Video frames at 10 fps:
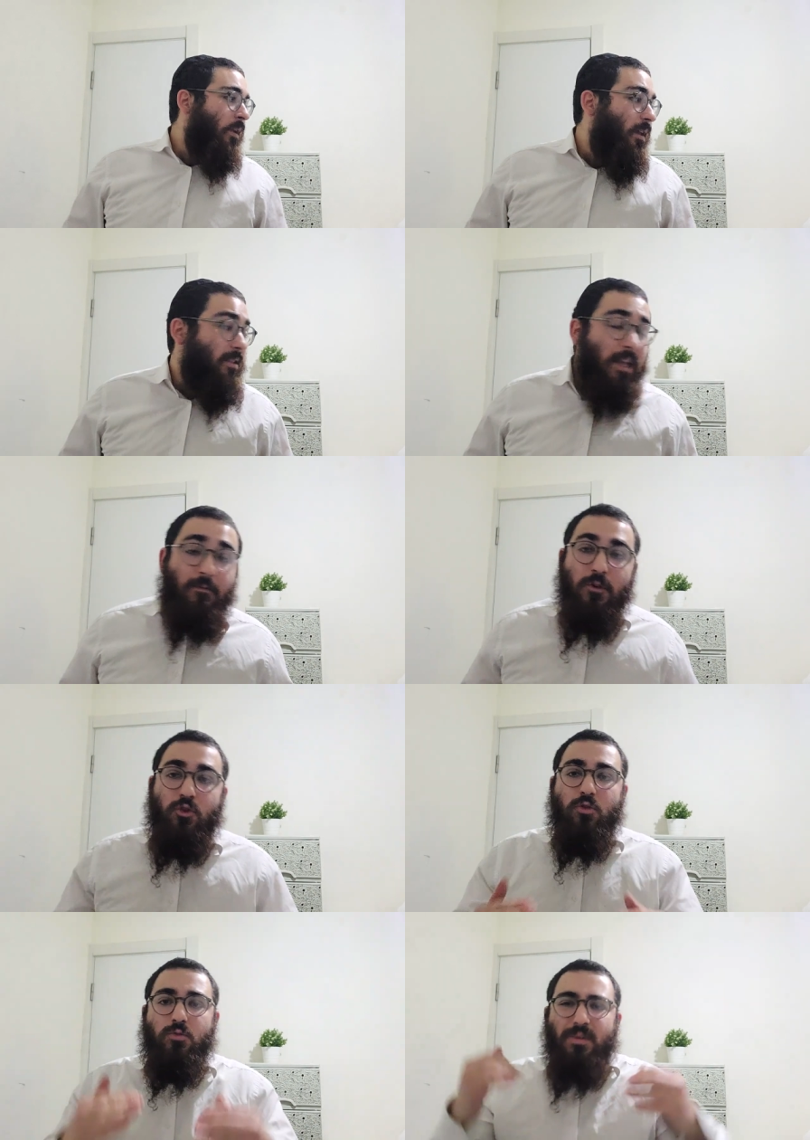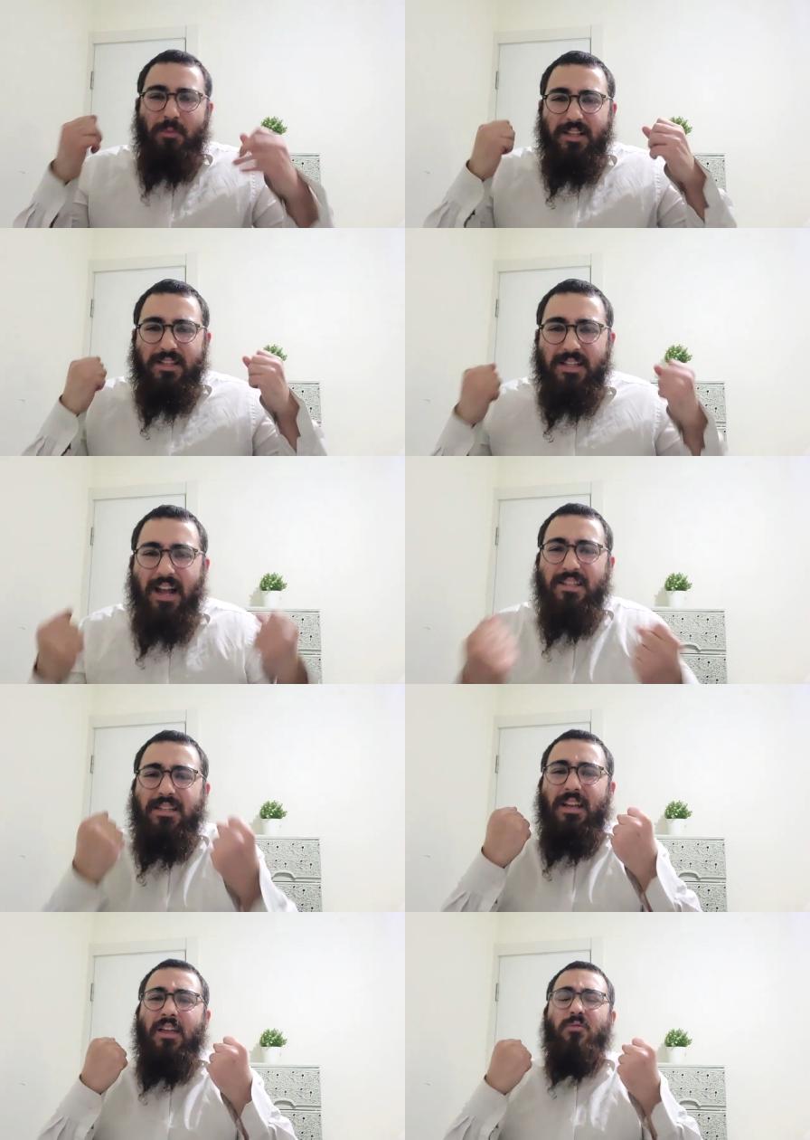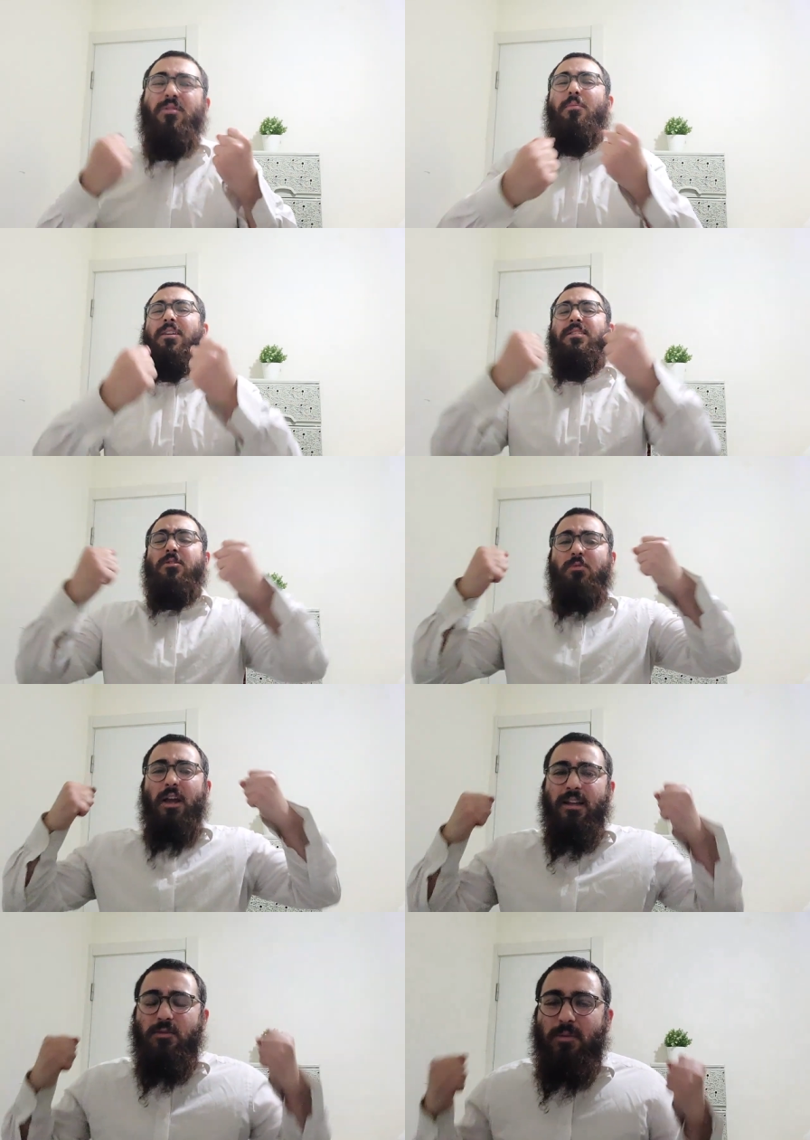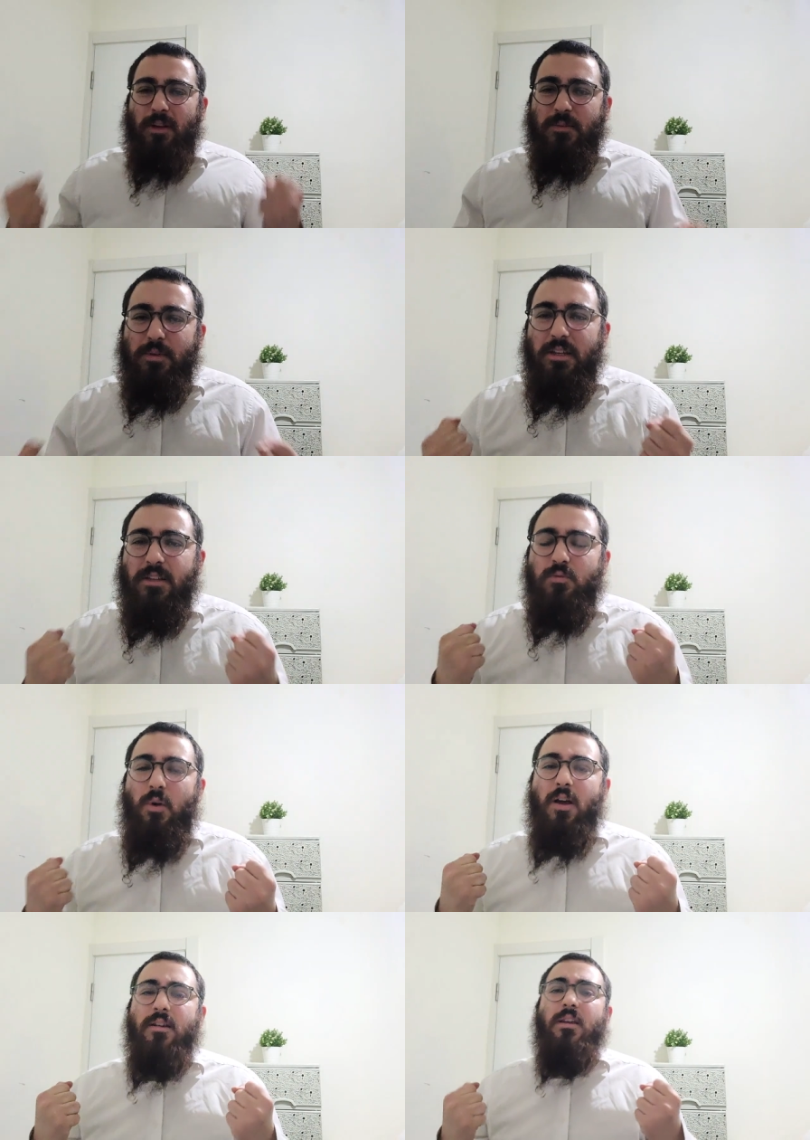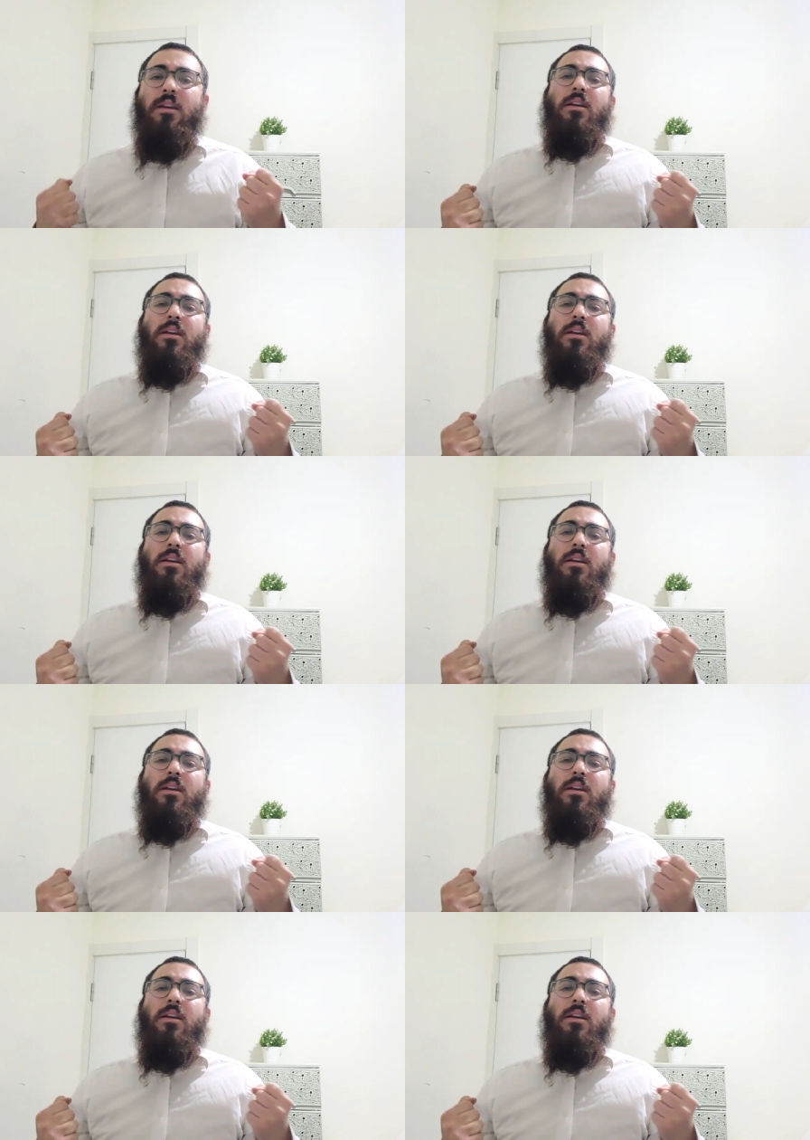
And same for Jews. We must stand together. We must unite. We must be as one.